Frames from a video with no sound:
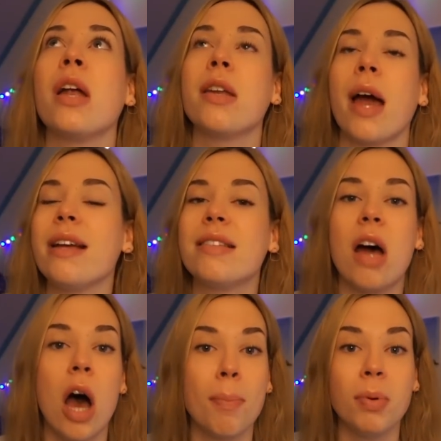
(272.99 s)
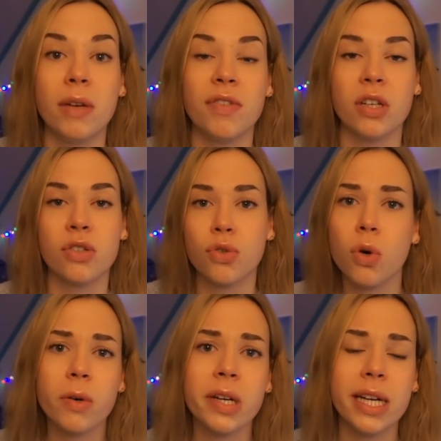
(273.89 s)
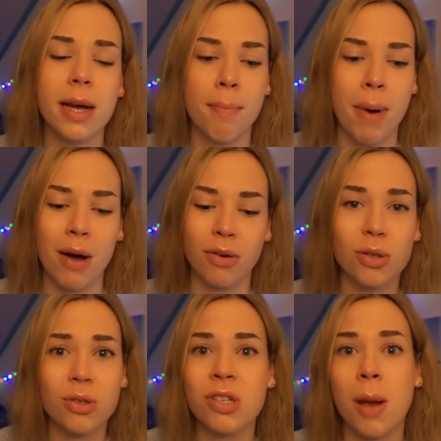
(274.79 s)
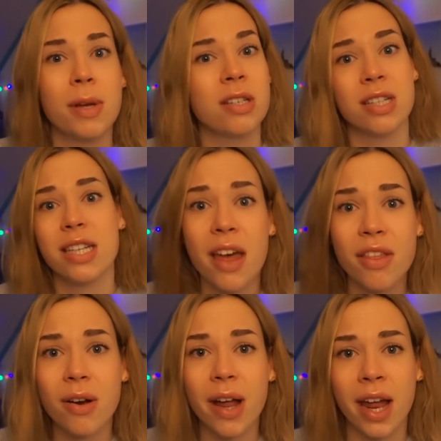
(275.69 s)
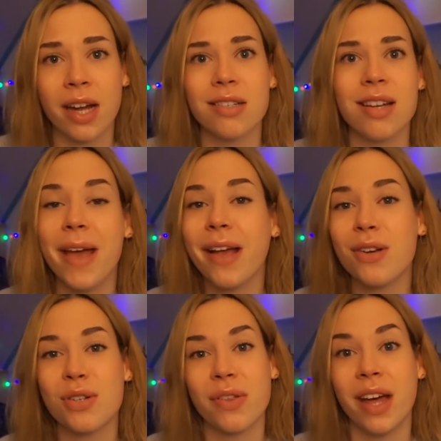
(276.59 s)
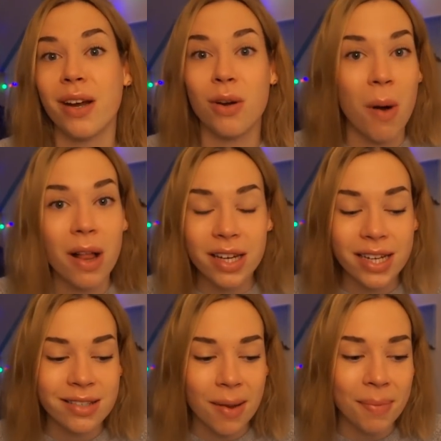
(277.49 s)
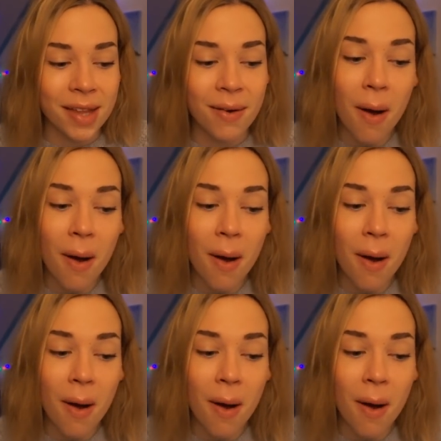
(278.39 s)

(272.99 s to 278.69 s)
a nice uplifting story about girls coming together and making sure that equality is something.